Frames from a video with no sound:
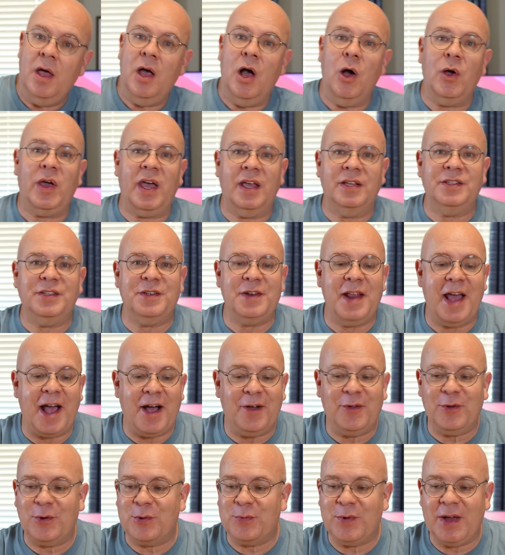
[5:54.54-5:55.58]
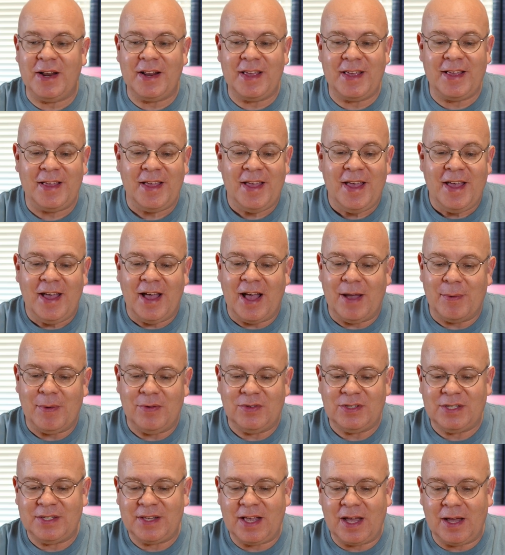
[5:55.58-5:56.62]
Okay, so now we're ready.
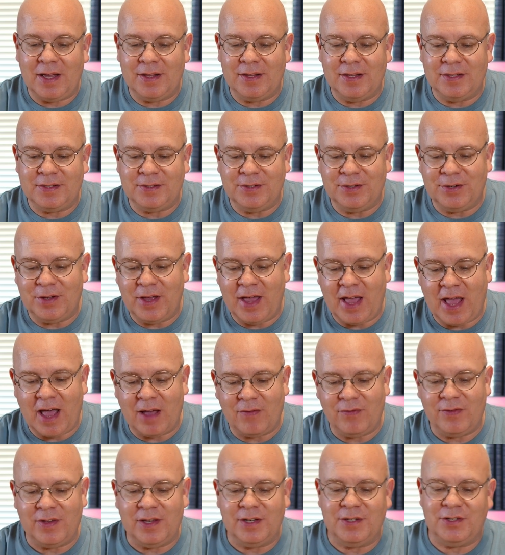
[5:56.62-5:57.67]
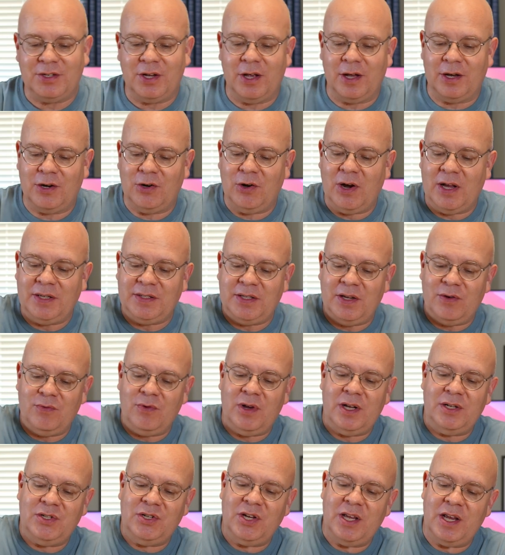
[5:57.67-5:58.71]
I've just got this little 1/2-inch crescent
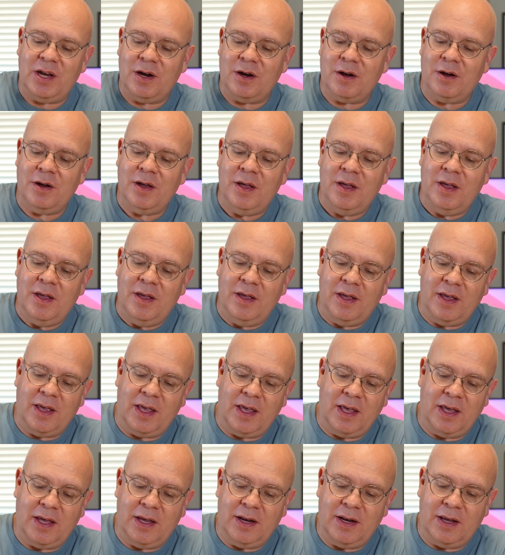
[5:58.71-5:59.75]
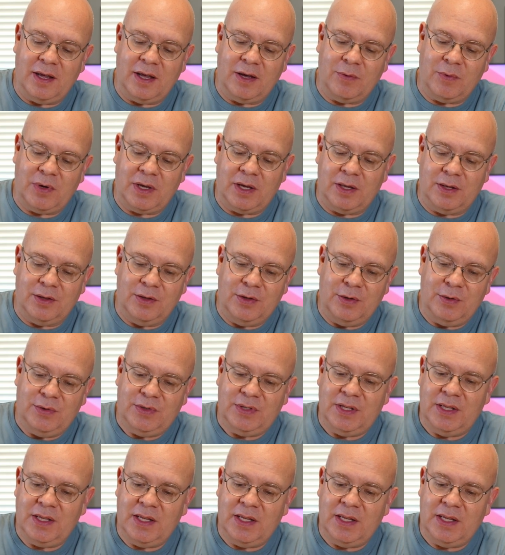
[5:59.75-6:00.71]
wrench here, and we can loosen